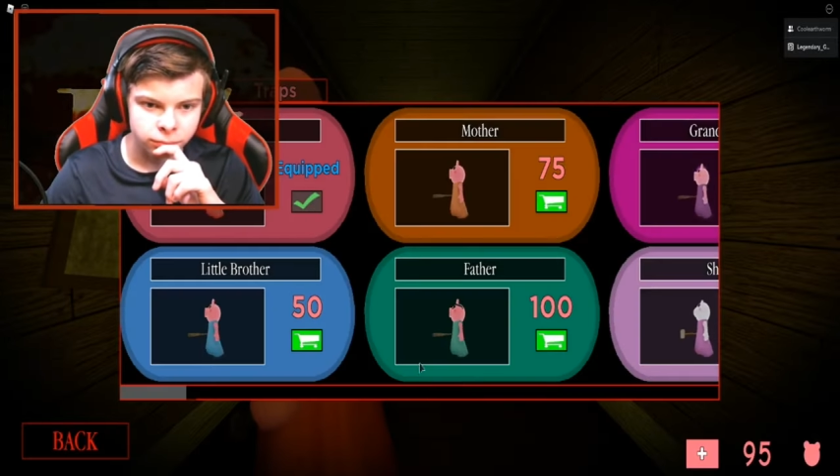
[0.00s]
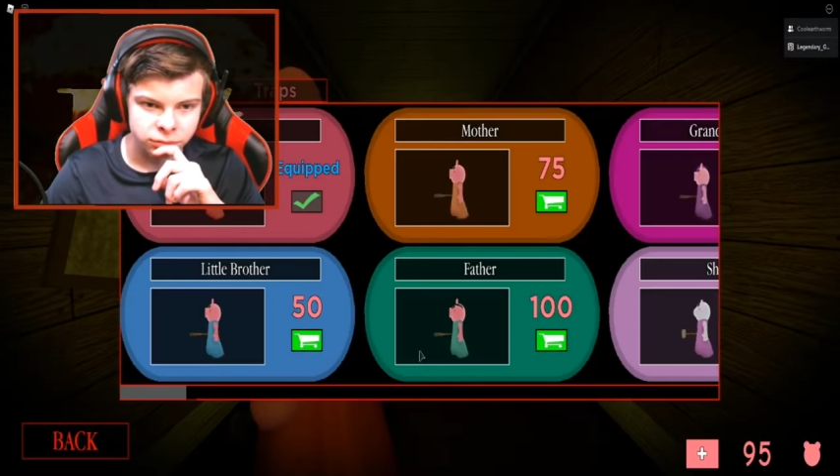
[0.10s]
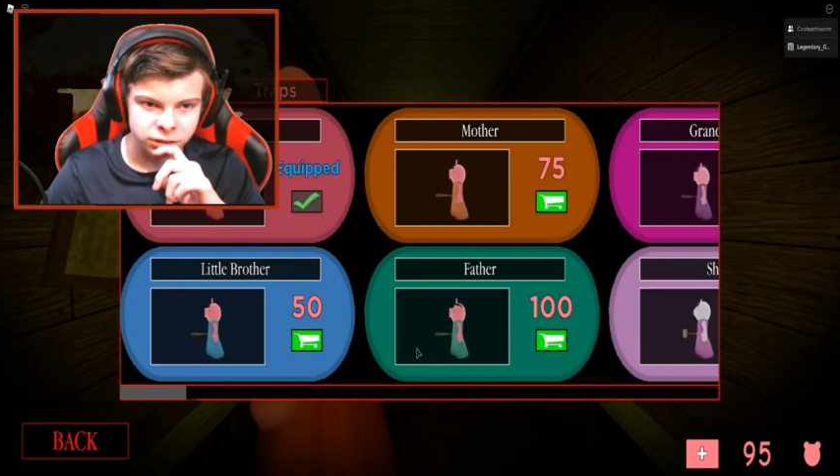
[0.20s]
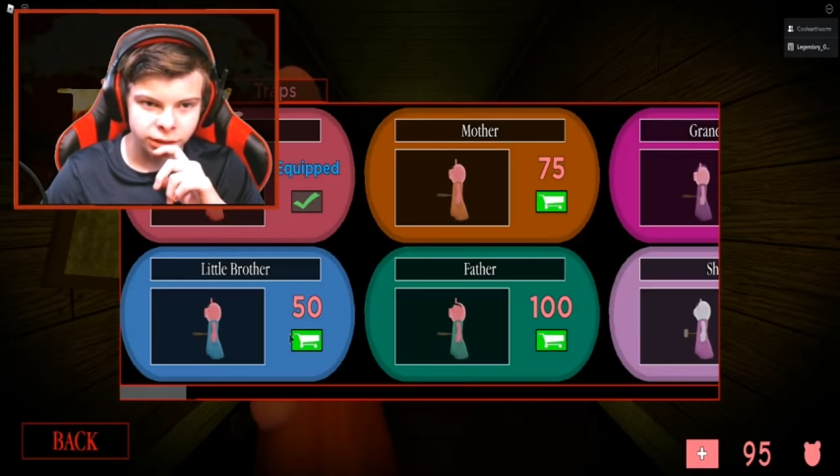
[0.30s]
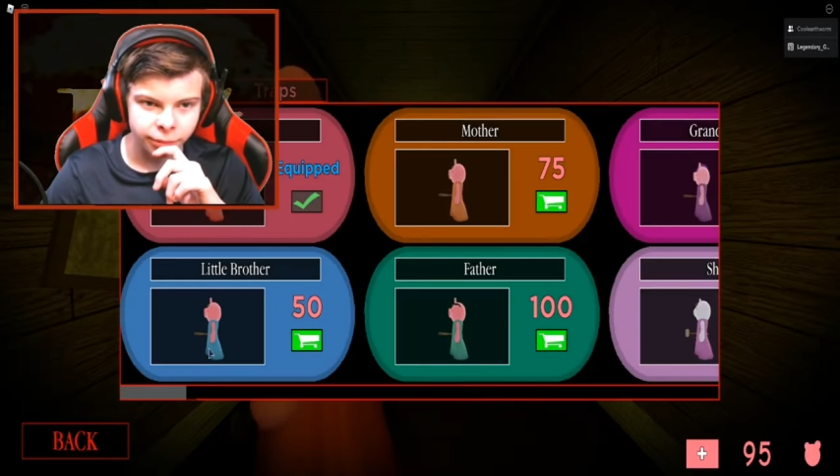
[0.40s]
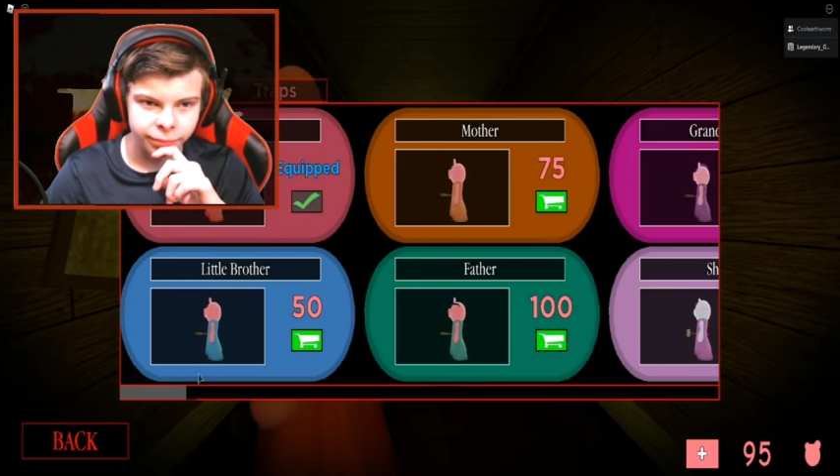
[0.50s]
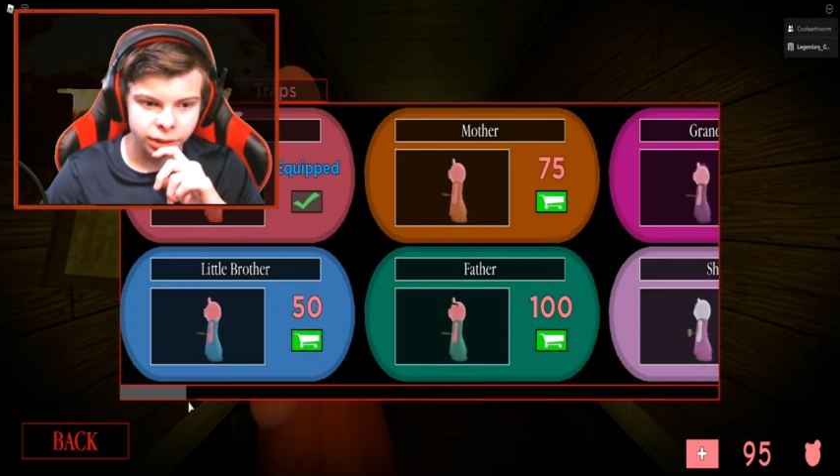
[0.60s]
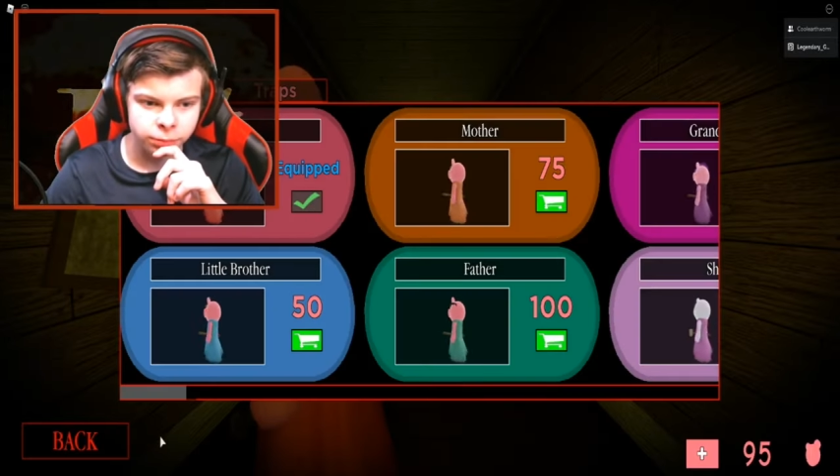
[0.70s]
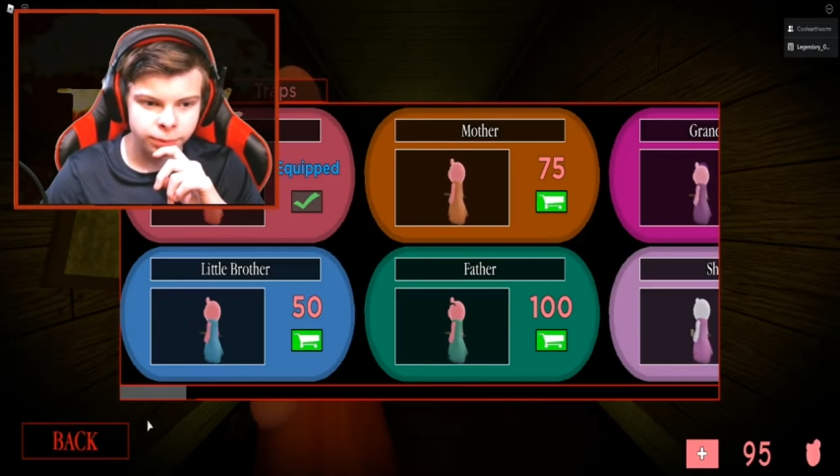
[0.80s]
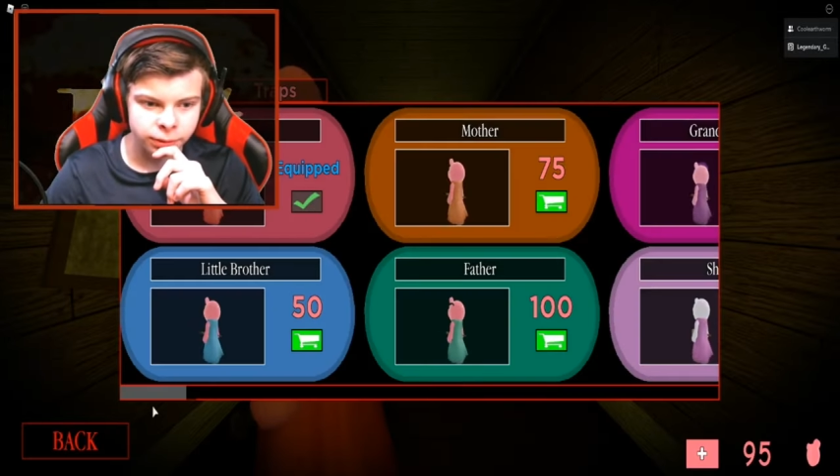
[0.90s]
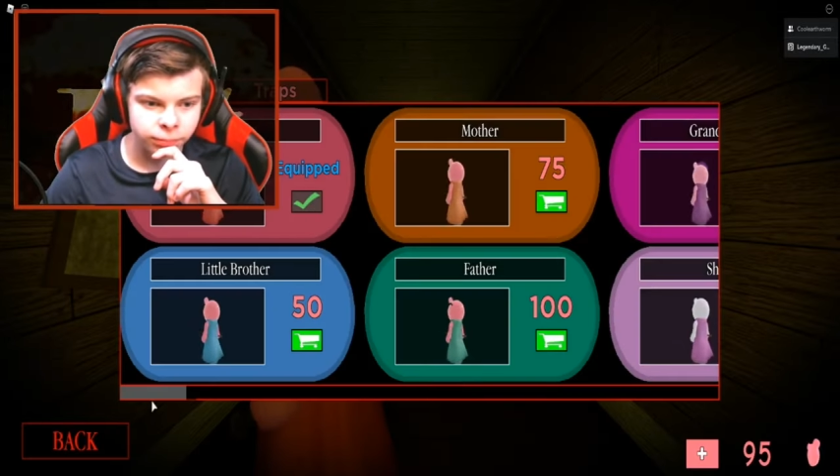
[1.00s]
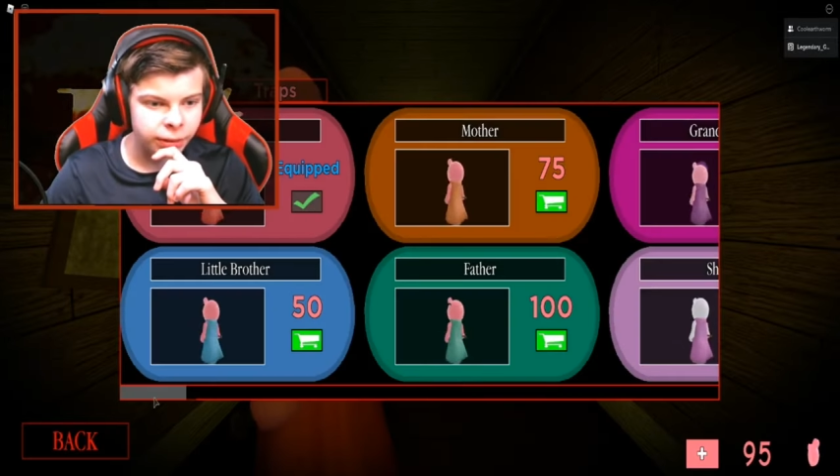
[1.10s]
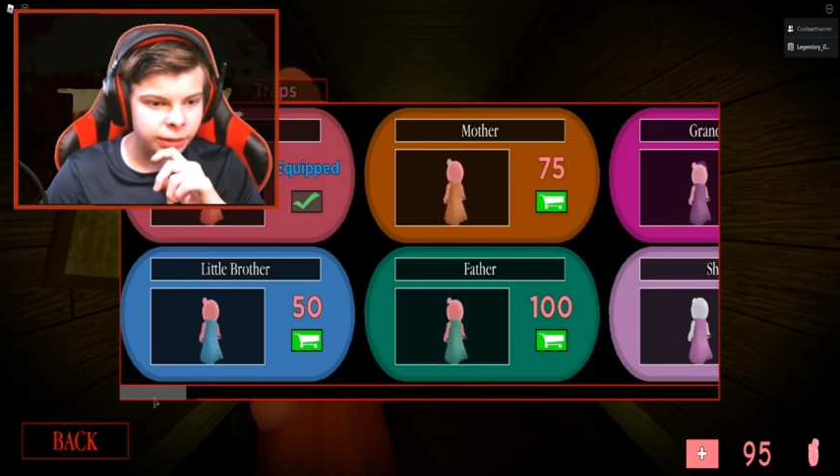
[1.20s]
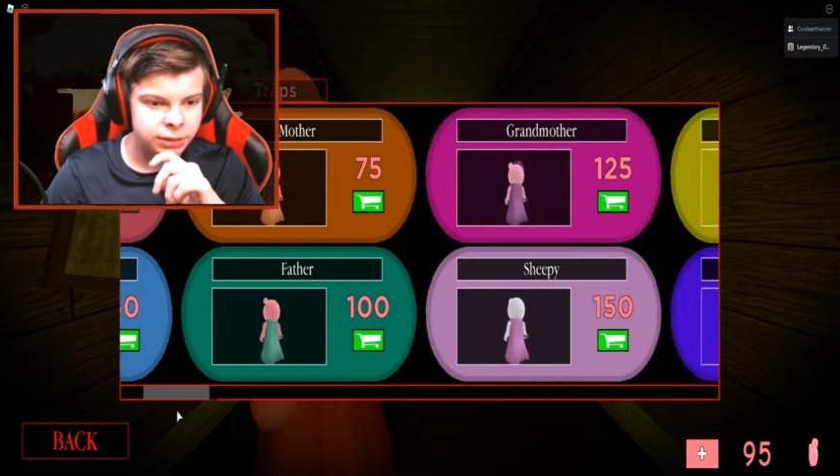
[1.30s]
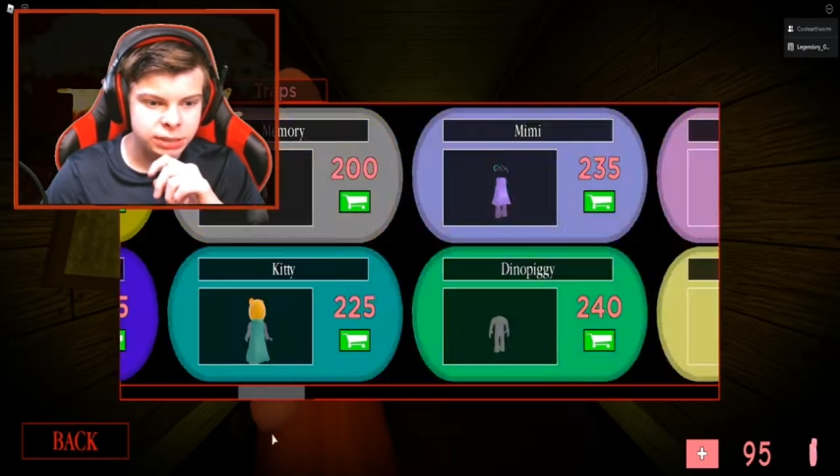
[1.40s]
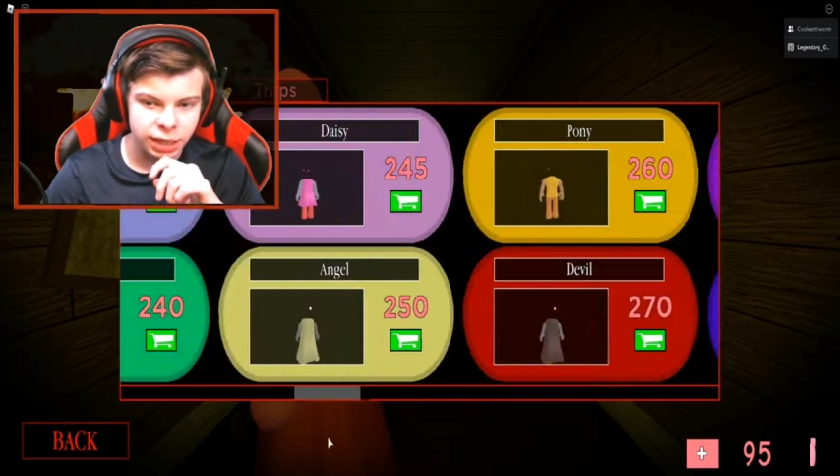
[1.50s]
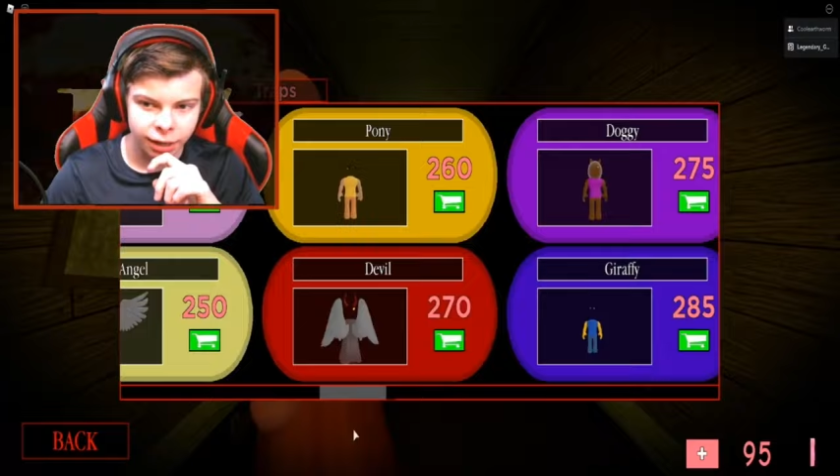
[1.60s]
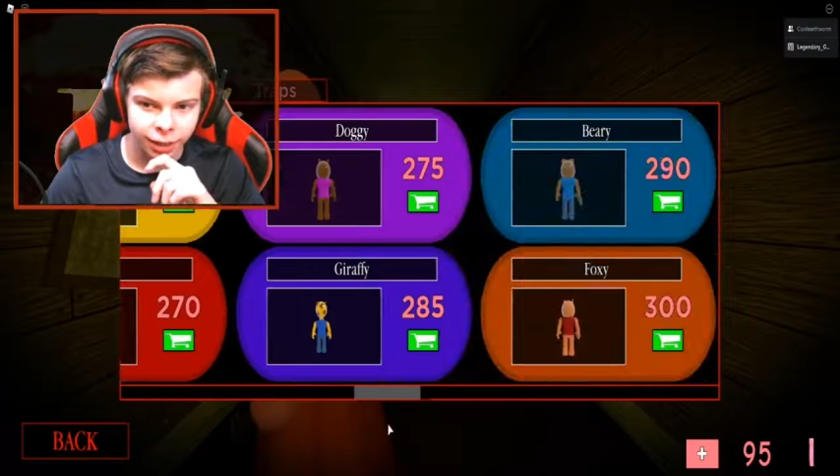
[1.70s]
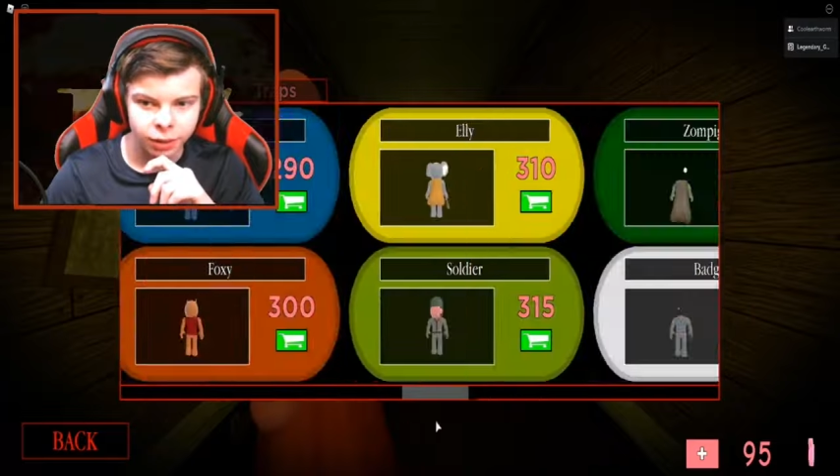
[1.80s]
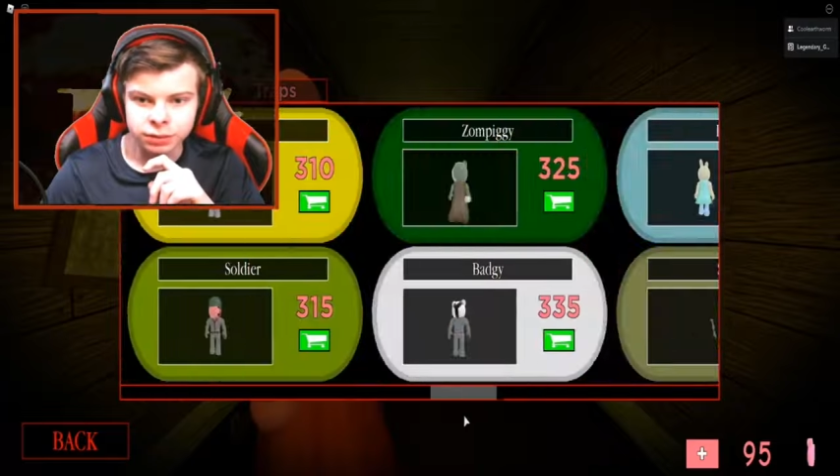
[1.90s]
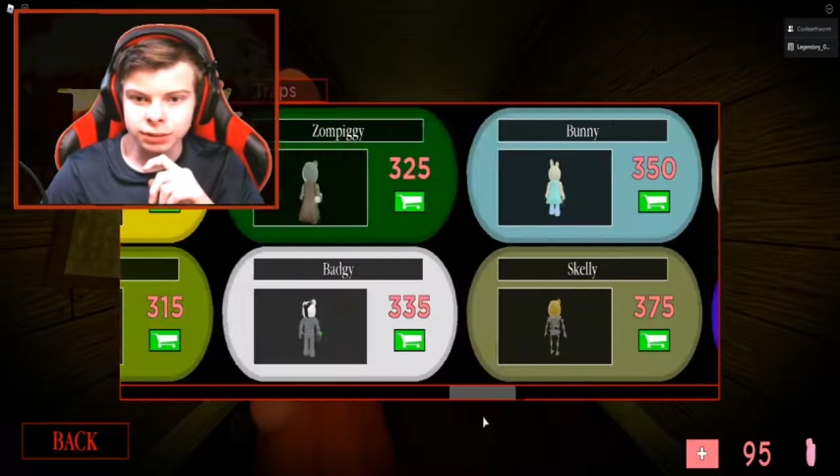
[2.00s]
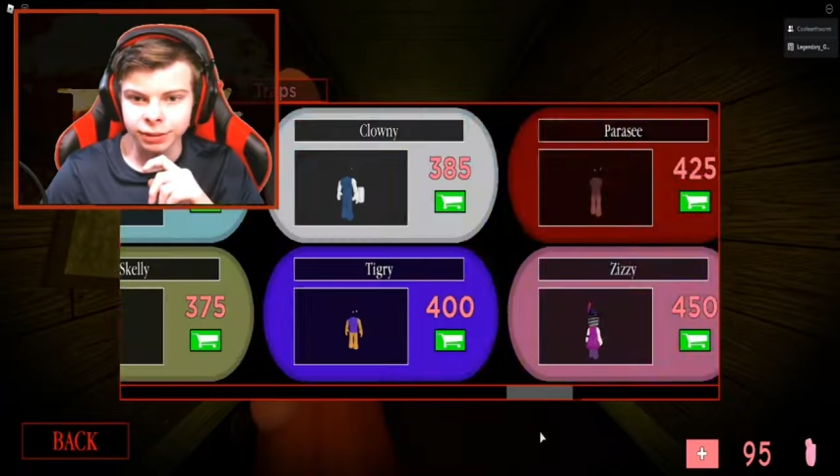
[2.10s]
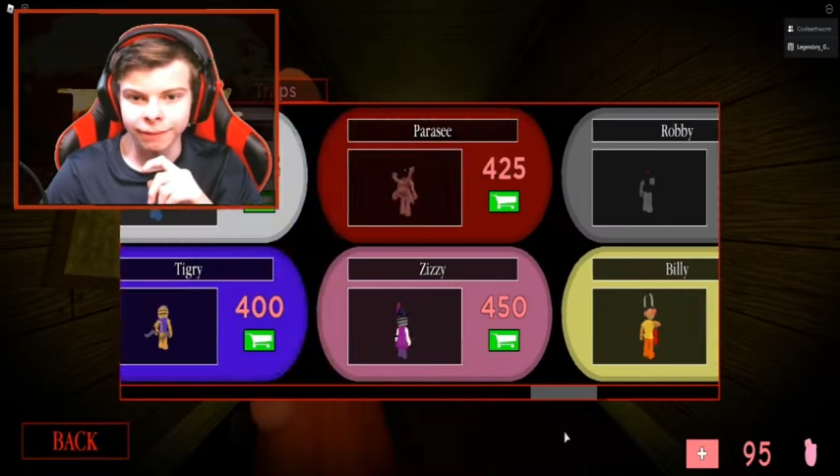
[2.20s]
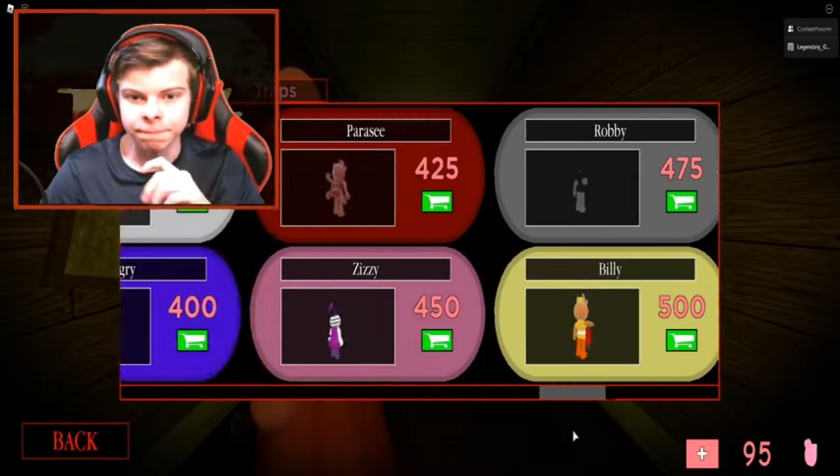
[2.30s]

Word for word: So yeah, big shout out to